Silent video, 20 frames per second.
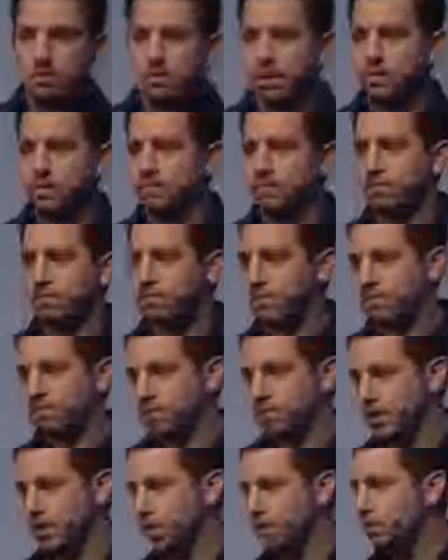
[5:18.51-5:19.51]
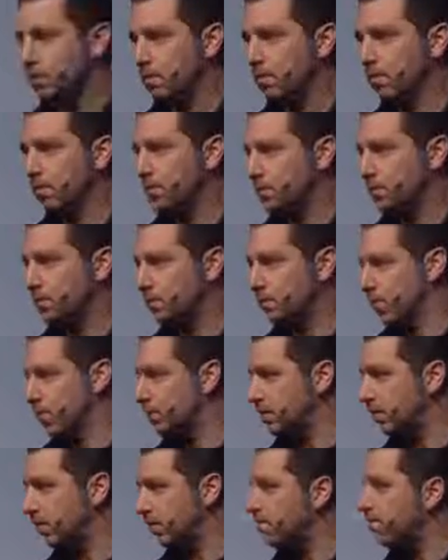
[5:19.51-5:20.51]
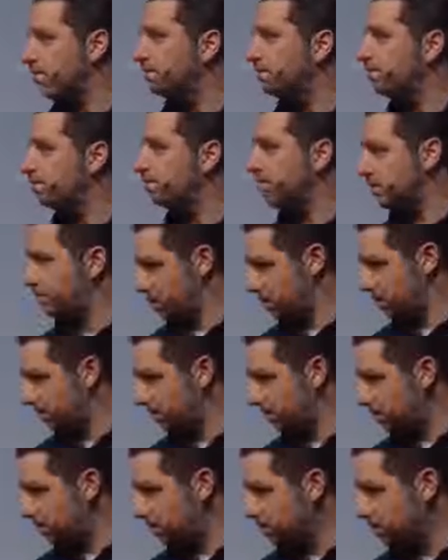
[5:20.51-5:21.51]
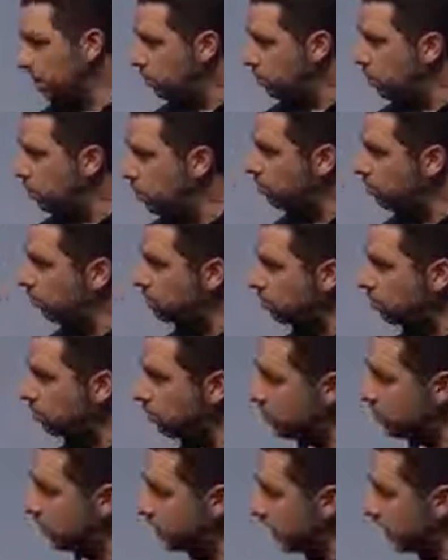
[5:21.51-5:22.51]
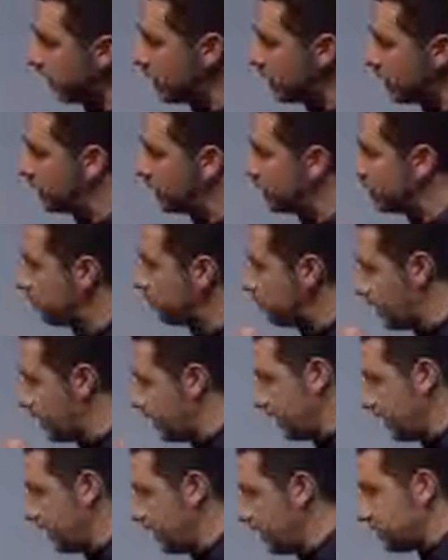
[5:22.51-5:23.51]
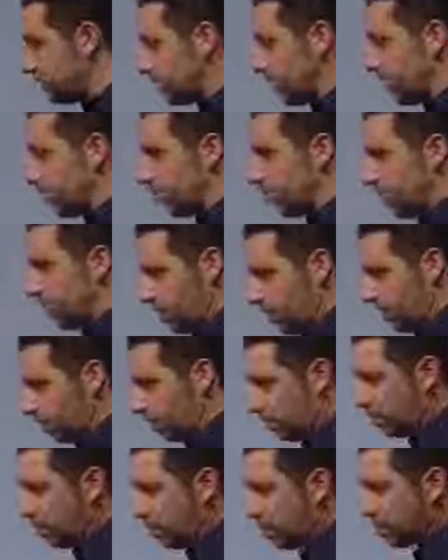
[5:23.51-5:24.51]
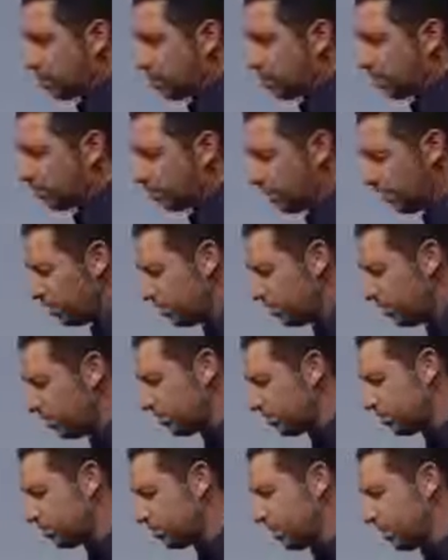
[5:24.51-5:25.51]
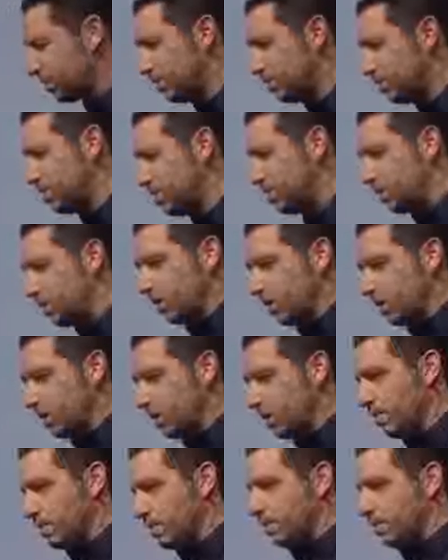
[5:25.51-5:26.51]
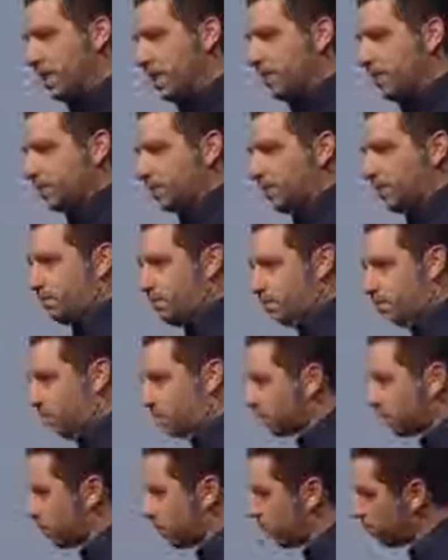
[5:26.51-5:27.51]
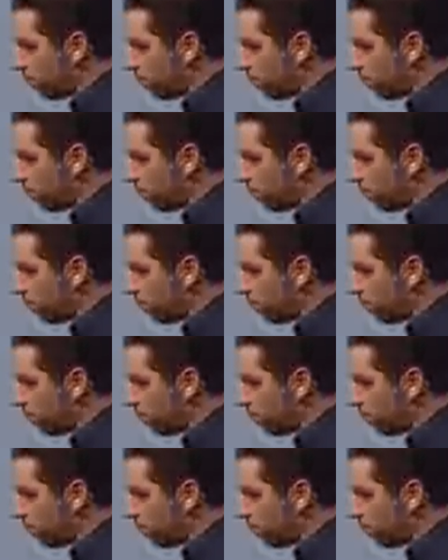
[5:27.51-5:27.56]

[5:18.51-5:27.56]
by 50%. 50. We then took that and said, we can't stop there. I think you expected me to talk about battery life first, but